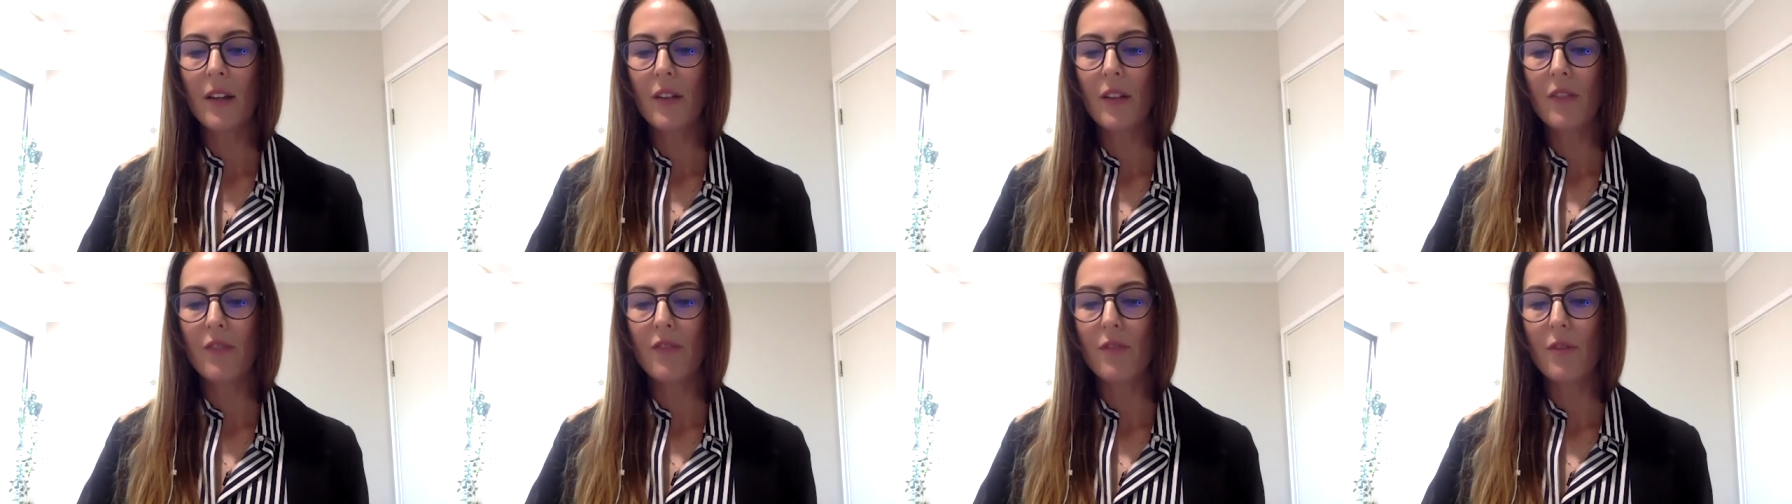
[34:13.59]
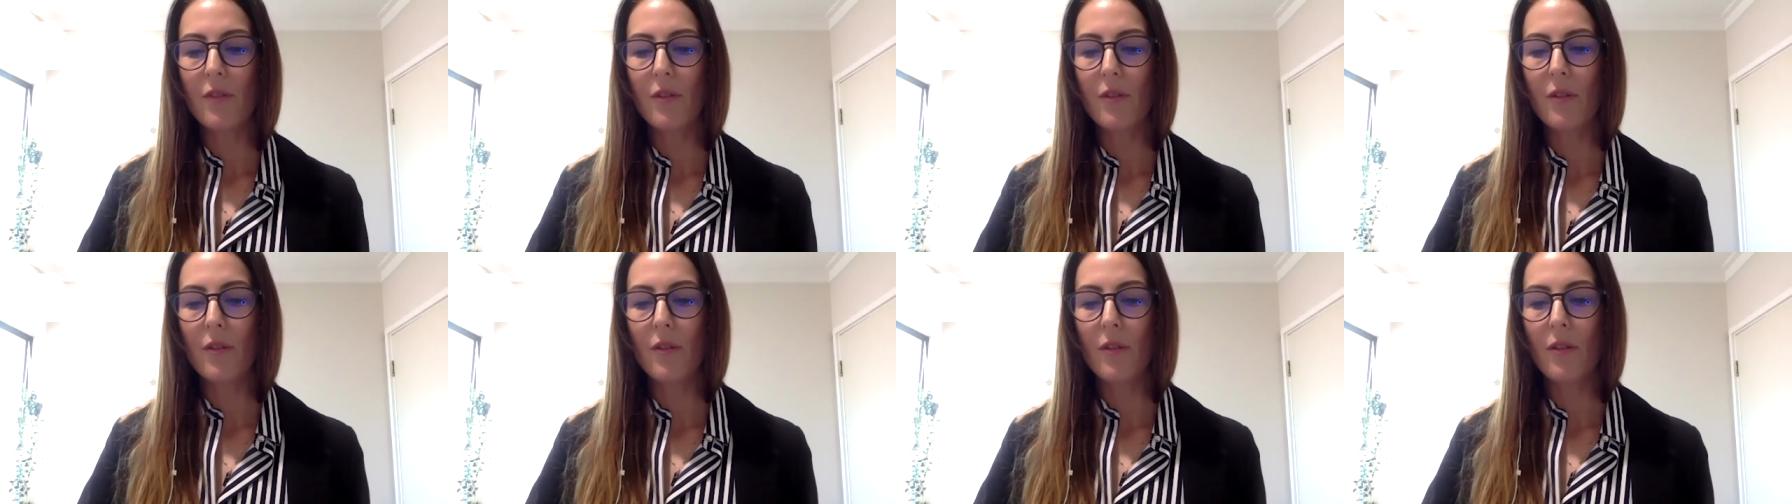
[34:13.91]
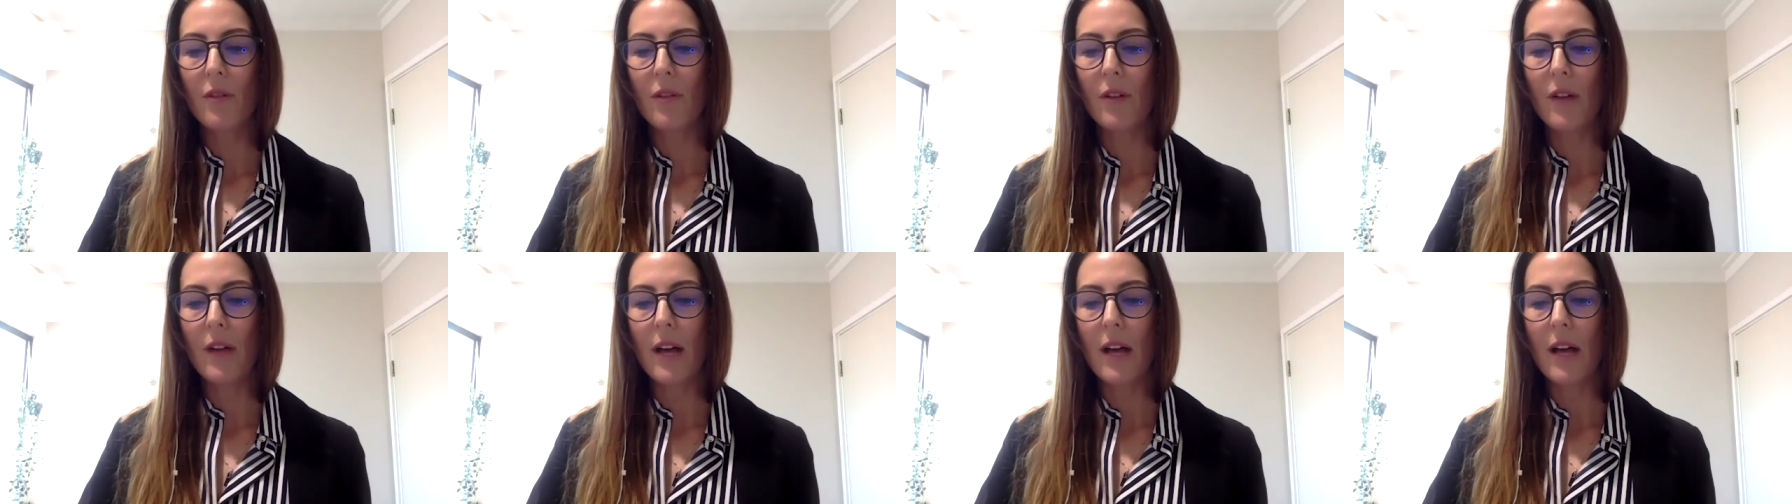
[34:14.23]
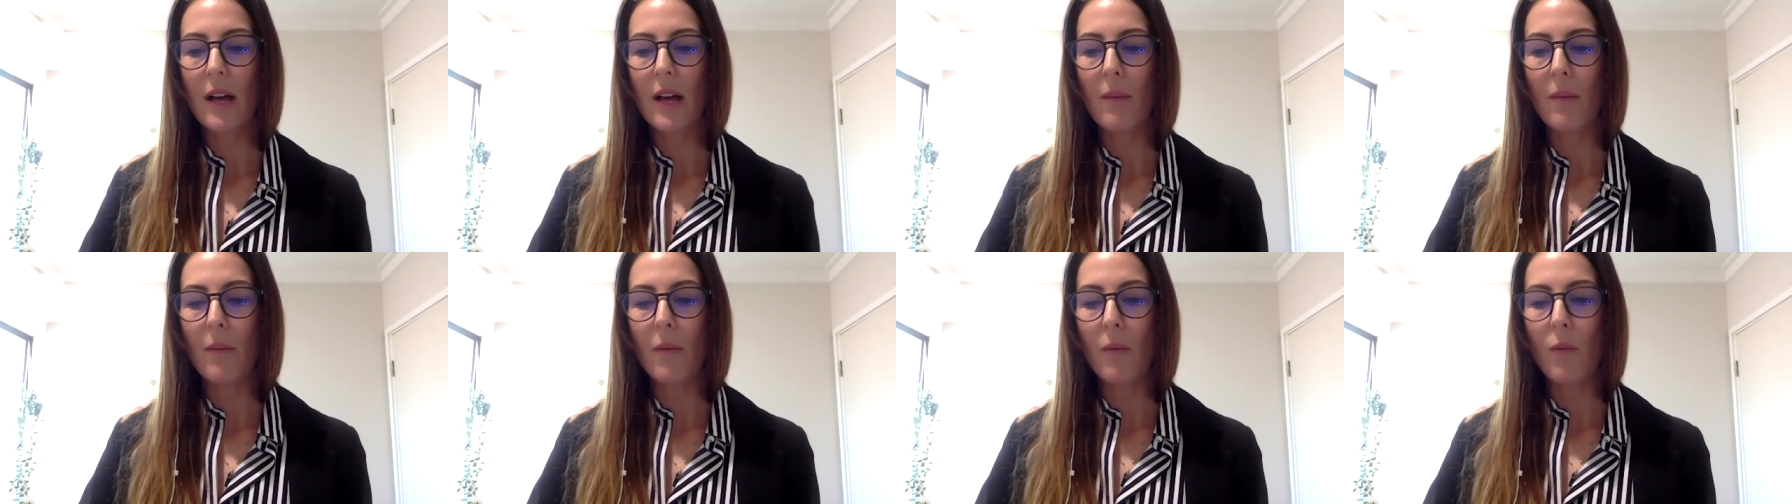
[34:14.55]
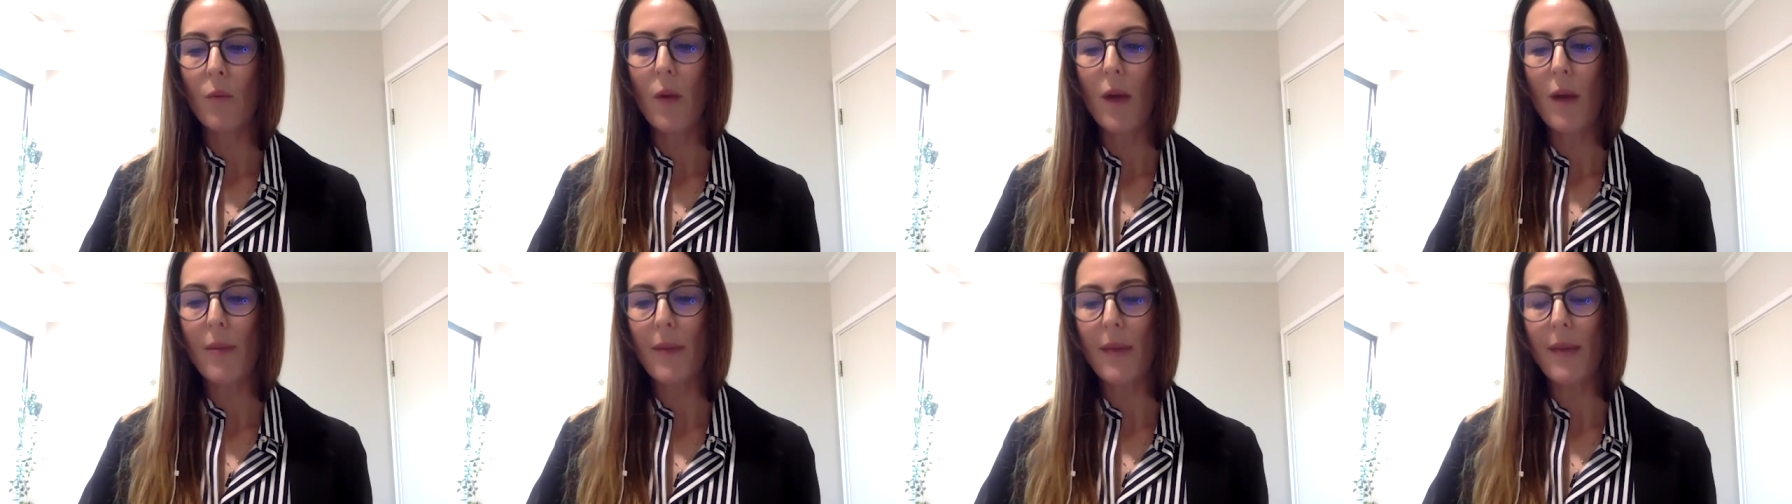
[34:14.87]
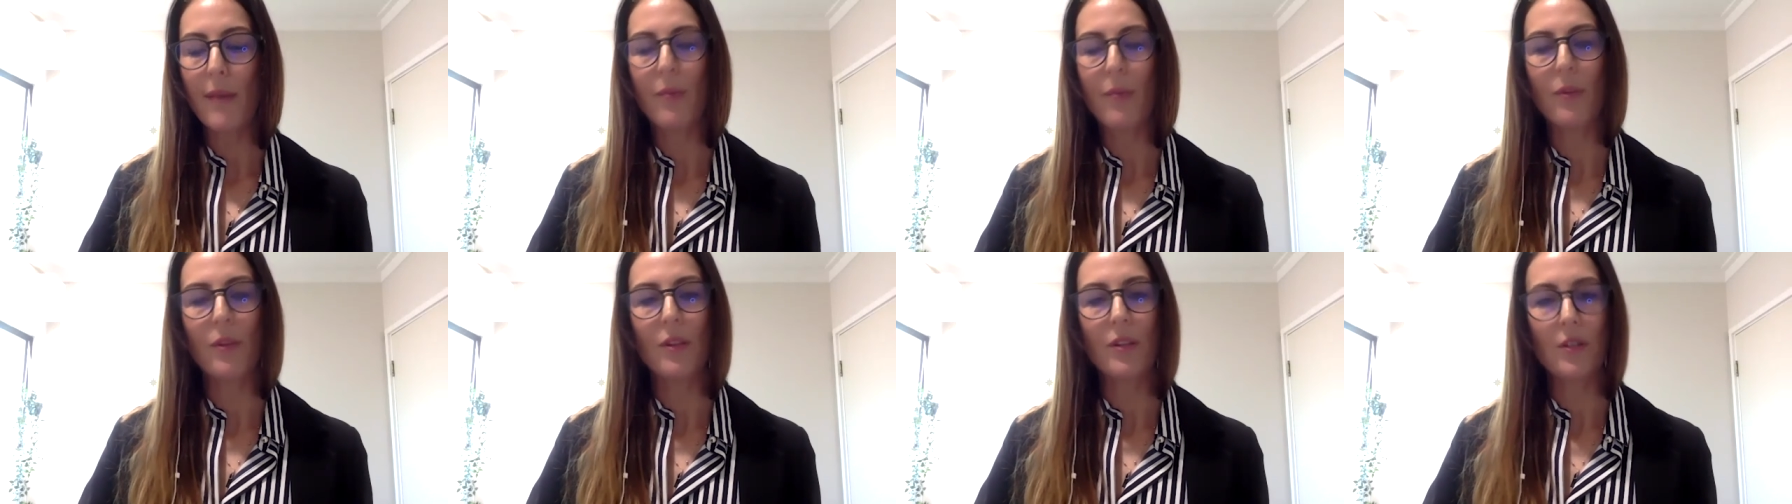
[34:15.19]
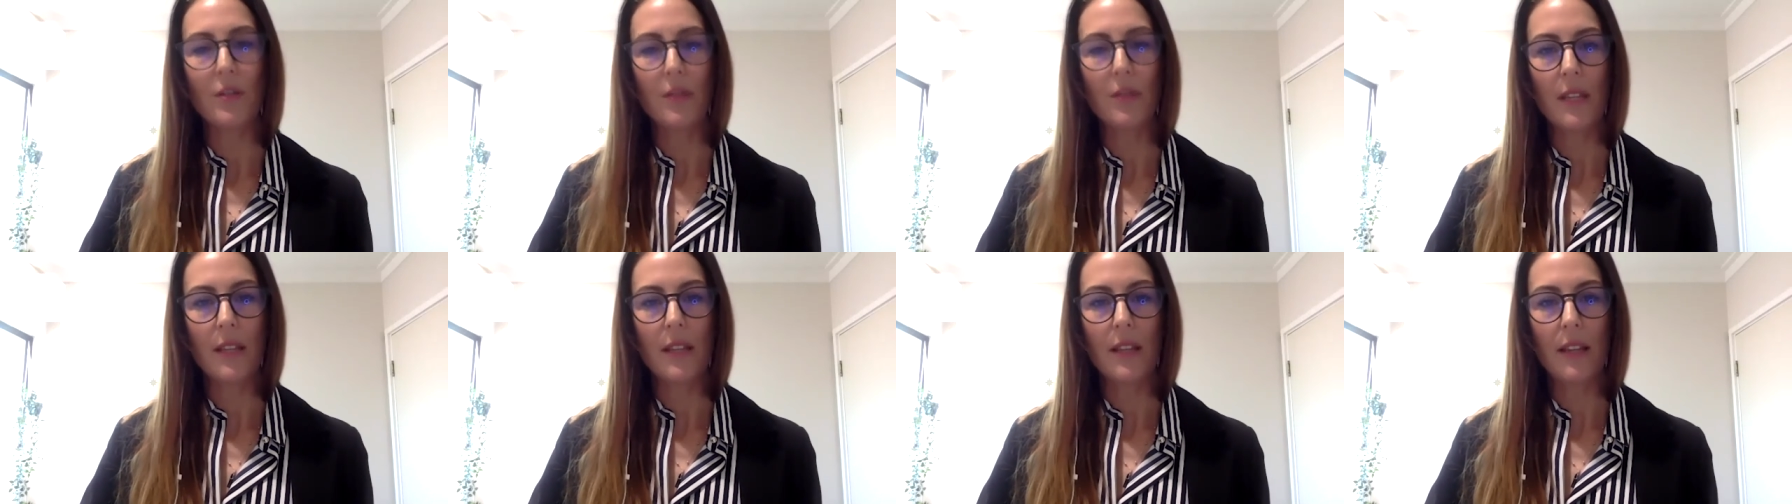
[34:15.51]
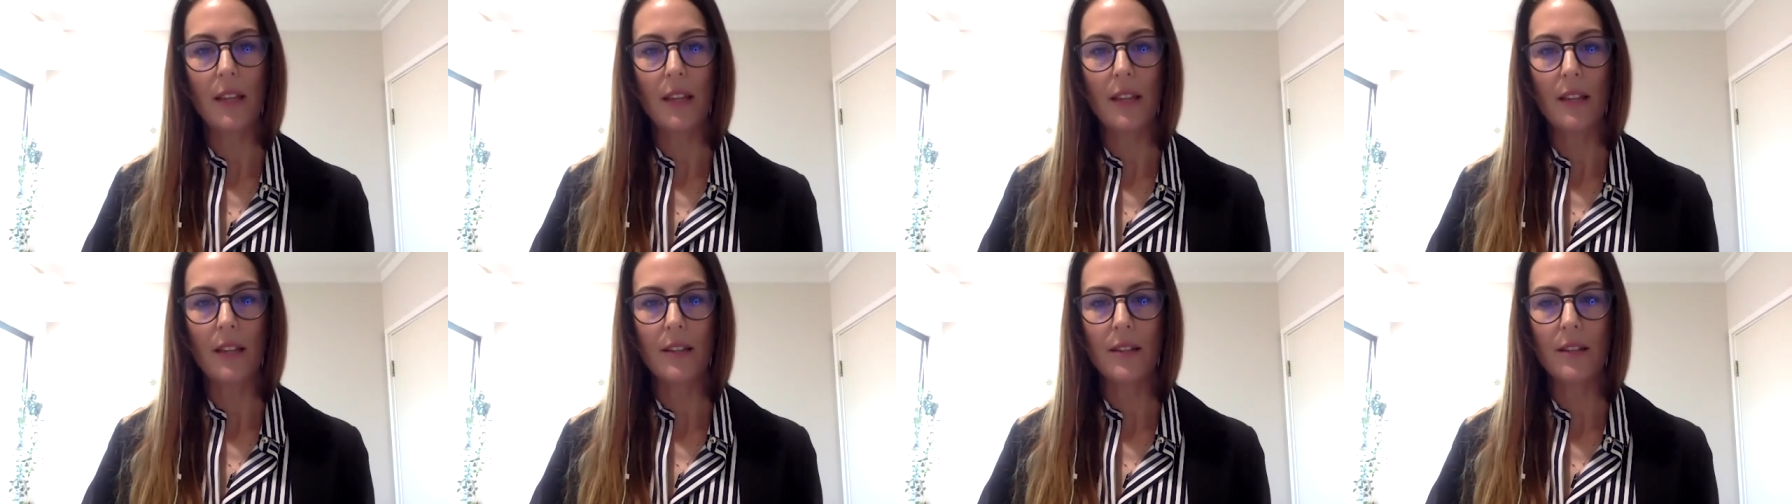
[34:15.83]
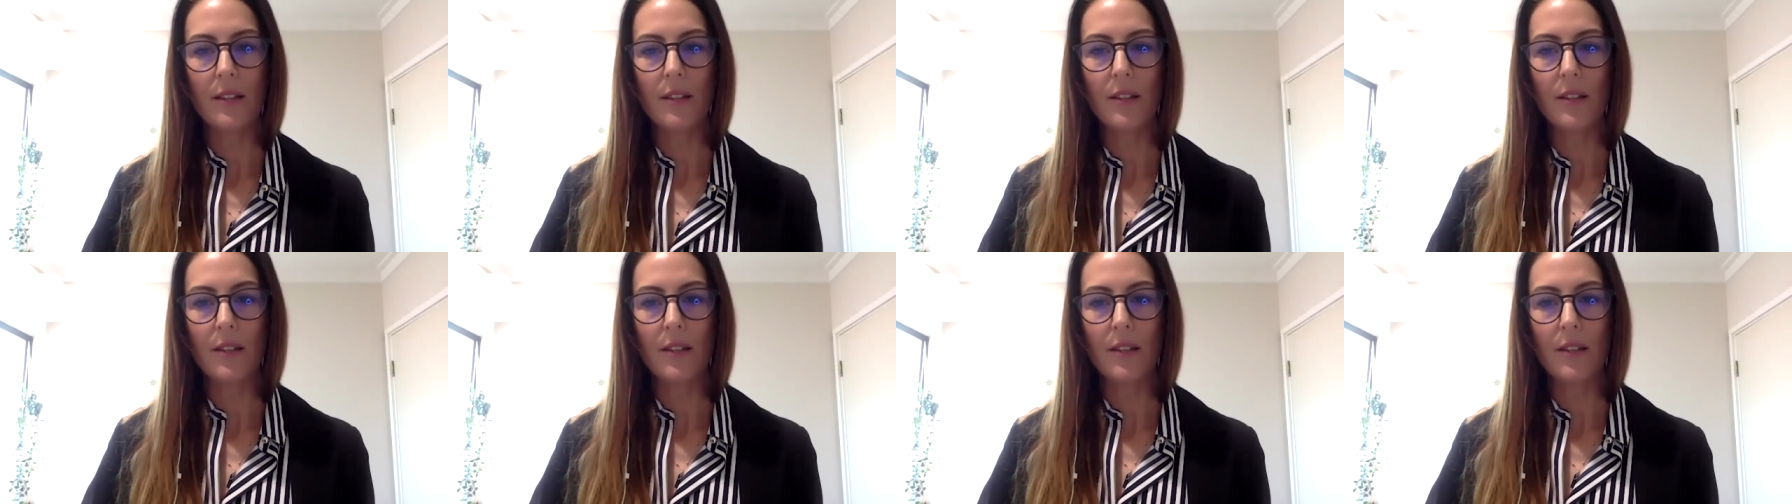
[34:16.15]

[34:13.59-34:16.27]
for um, why people are doing things.